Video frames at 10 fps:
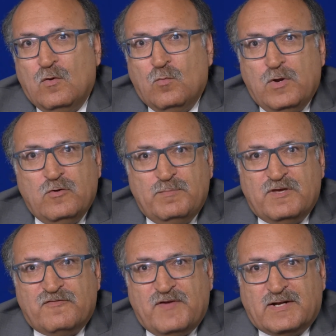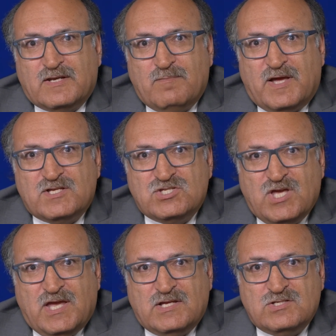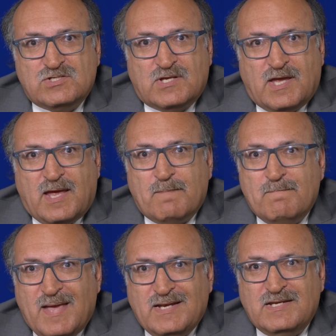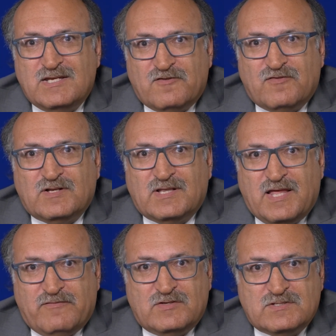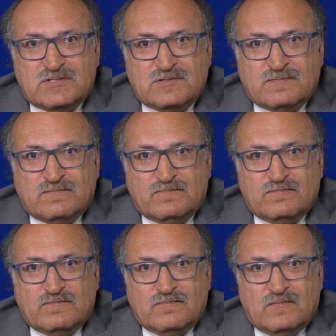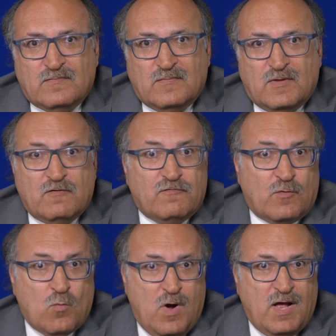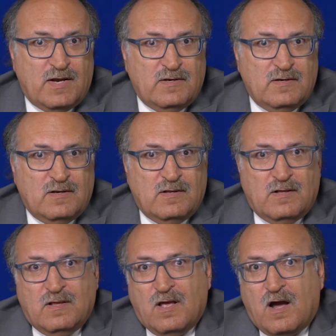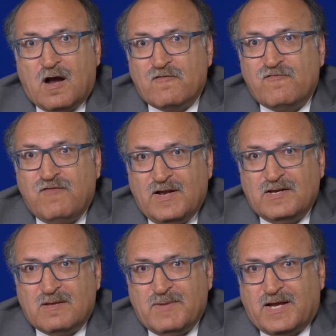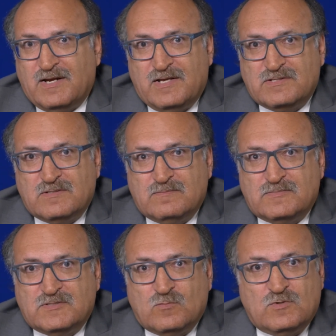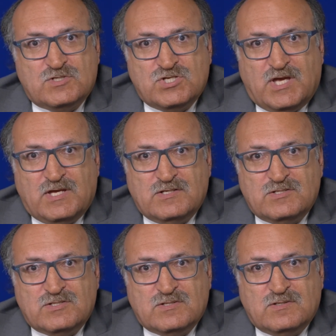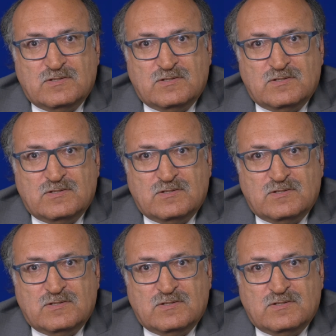We will be affected by change at many different levels. For one, our funding mechanisms will change.